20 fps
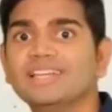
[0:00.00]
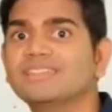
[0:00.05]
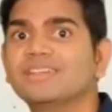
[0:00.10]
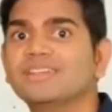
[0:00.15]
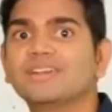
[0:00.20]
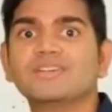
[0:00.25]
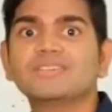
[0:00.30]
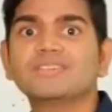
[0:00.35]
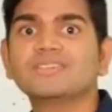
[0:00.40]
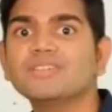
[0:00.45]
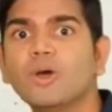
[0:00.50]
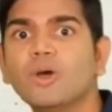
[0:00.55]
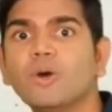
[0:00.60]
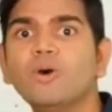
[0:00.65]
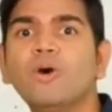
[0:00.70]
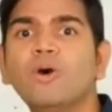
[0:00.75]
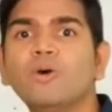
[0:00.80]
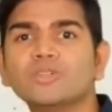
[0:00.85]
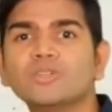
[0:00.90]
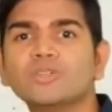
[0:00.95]
There are no
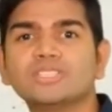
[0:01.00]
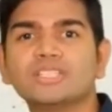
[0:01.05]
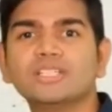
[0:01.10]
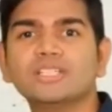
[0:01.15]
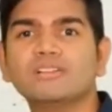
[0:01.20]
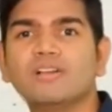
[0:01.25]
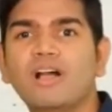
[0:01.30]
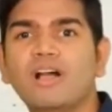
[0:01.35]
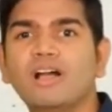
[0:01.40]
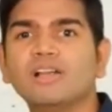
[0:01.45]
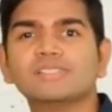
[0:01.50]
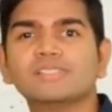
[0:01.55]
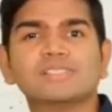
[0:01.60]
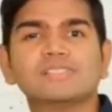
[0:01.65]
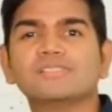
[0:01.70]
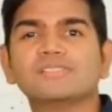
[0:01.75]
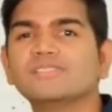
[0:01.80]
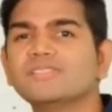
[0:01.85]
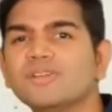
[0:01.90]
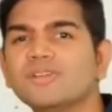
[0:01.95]
hosting costs,
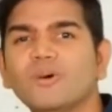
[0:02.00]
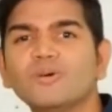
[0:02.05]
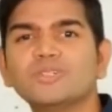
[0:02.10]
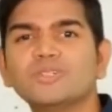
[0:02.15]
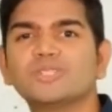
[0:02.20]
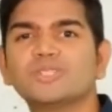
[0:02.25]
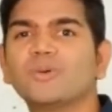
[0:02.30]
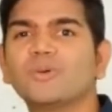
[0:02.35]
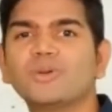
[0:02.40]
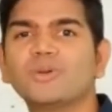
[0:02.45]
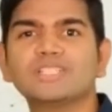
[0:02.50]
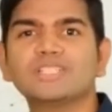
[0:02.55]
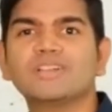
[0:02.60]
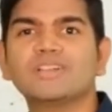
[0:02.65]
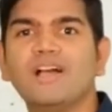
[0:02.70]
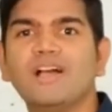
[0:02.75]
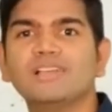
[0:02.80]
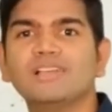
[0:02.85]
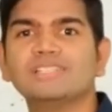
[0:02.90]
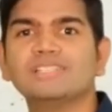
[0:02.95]
no storage
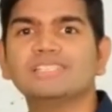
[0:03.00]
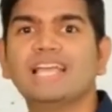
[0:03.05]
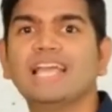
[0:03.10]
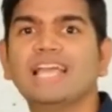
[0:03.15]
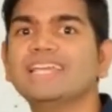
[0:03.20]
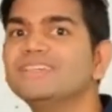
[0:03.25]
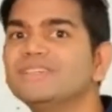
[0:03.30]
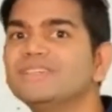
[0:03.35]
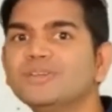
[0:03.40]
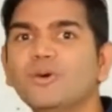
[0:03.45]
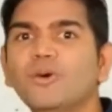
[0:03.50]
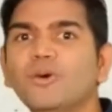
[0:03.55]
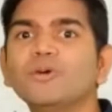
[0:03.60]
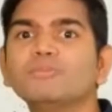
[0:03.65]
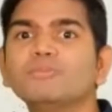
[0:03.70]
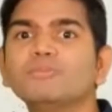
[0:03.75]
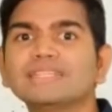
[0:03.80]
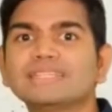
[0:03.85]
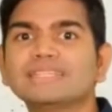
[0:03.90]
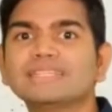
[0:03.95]
costs, and no
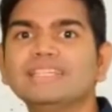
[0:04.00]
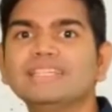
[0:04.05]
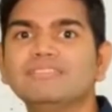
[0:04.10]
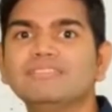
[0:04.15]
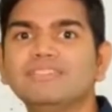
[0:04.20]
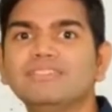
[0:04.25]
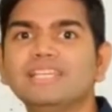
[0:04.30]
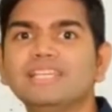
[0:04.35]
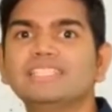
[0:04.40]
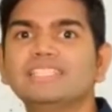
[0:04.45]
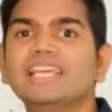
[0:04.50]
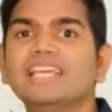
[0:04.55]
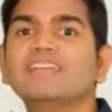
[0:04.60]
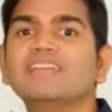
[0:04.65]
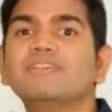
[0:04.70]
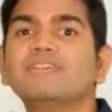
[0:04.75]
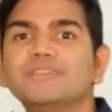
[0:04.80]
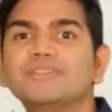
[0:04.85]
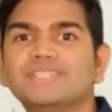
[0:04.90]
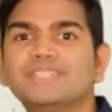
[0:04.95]
monthly fees
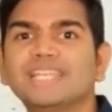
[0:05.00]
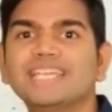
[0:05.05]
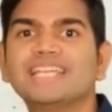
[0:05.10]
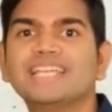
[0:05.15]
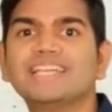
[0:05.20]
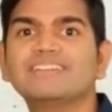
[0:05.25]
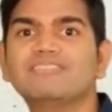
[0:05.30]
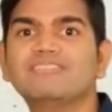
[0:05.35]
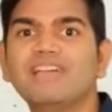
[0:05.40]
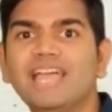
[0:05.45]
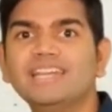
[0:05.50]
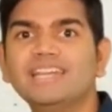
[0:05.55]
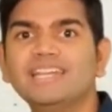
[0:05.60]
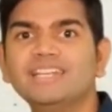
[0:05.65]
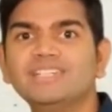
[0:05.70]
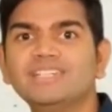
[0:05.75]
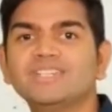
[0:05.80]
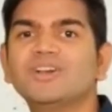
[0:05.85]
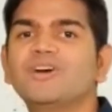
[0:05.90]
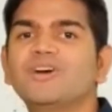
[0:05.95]
when you take
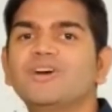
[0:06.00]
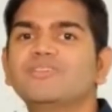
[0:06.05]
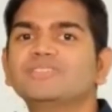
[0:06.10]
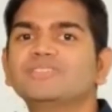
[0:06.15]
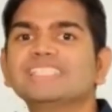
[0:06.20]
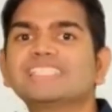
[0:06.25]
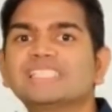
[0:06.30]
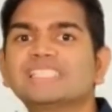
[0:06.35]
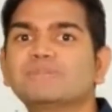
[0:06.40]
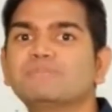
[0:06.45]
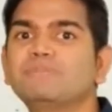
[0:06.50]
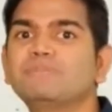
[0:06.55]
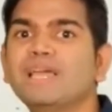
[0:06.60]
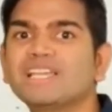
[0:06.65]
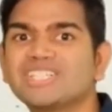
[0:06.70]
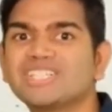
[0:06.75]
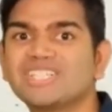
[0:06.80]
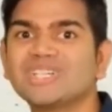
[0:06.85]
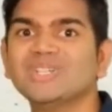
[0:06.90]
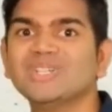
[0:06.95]
advantage of this
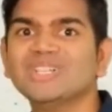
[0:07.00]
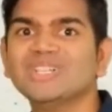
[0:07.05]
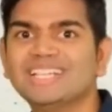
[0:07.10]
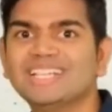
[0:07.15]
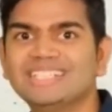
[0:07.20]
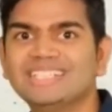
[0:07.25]
special